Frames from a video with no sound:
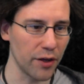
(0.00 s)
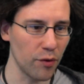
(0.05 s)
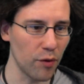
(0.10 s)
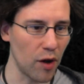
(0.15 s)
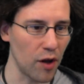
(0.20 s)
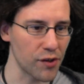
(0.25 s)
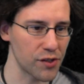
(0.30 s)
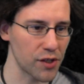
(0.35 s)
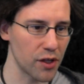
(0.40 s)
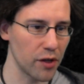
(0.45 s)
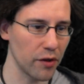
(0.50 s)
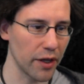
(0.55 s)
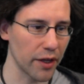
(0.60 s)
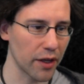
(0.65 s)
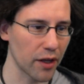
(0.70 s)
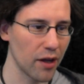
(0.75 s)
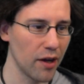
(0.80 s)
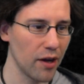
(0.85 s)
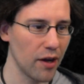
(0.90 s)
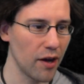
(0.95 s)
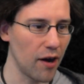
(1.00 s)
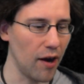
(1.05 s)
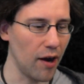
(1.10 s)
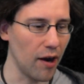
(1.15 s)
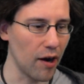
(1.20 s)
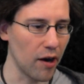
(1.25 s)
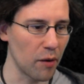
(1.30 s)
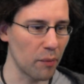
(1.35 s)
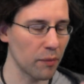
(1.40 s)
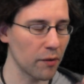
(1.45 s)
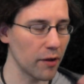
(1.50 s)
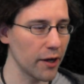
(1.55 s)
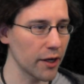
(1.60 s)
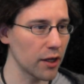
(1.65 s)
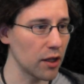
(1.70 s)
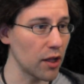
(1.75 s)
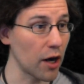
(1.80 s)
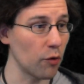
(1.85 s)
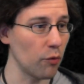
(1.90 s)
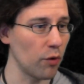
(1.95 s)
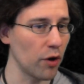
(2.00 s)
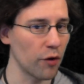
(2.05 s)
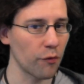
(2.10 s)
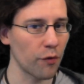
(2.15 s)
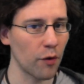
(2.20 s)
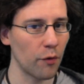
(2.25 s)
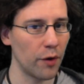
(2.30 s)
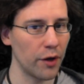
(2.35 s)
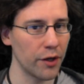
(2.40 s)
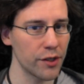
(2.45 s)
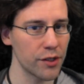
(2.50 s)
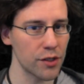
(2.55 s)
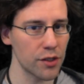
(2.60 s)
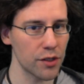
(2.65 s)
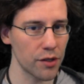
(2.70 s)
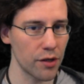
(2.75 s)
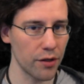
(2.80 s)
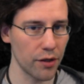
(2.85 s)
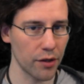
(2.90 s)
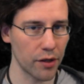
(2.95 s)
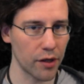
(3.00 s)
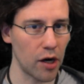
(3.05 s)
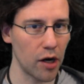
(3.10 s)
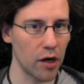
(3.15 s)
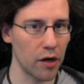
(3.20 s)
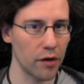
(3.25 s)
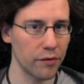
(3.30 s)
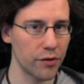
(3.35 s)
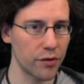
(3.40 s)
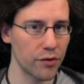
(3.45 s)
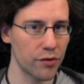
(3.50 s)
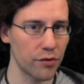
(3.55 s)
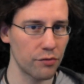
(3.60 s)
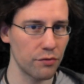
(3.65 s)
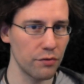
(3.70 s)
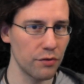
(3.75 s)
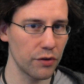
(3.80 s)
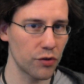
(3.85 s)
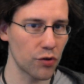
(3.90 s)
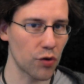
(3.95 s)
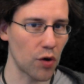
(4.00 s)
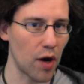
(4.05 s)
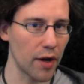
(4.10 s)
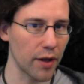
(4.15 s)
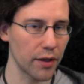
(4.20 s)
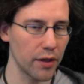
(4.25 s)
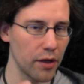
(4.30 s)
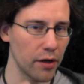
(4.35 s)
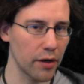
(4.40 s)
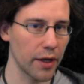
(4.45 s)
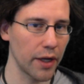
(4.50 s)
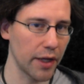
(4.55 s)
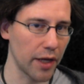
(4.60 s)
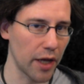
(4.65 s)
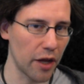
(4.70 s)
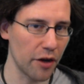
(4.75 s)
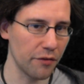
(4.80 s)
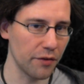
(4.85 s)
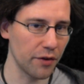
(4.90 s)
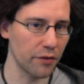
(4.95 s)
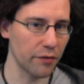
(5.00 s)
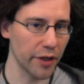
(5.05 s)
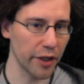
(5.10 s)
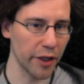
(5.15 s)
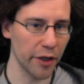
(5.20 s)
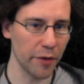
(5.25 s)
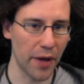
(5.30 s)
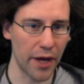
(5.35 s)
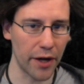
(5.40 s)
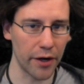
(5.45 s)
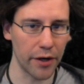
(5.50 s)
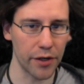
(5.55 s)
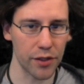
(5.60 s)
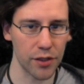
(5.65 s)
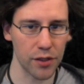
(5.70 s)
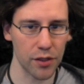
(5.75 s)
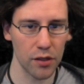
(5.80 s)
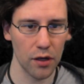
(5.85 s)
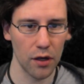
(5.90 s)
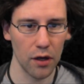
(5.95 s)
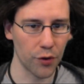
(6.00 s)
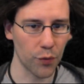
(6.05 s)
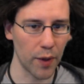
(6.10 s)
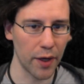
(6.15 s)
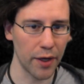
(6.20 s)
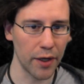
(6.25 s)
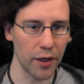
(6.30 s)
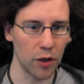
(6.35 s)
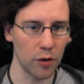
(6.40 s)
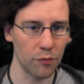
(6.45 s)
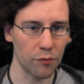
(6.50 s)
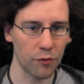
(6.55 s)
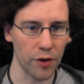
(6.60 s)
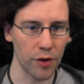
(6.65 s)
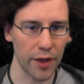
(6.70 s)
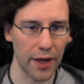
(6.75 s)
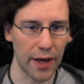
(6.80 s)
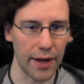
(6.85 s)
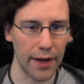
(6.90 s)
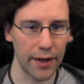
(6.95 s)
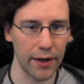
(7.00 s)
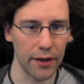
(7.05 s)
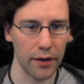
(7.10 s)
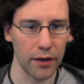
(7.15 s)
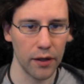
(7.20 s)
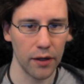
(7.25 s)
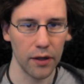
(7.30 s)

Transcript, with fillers: You also, like, are playing a lot of one-for-ones, so the card drawing that you're getting out of it really matters. Great home for that.